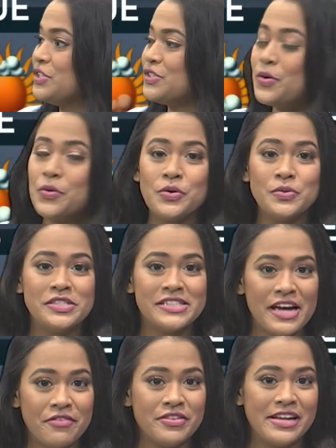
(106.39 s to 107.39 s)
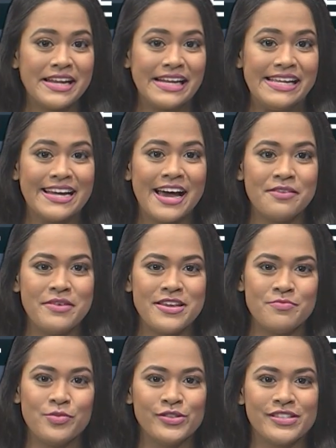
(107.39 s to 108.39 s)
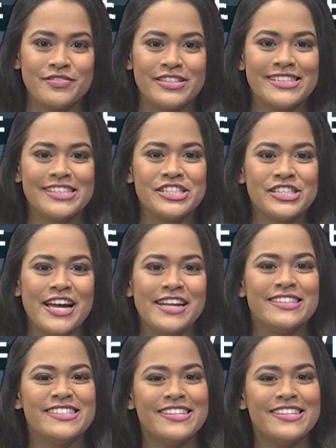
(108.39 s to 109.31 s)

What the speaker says: So you definitely can make the most of the sunshine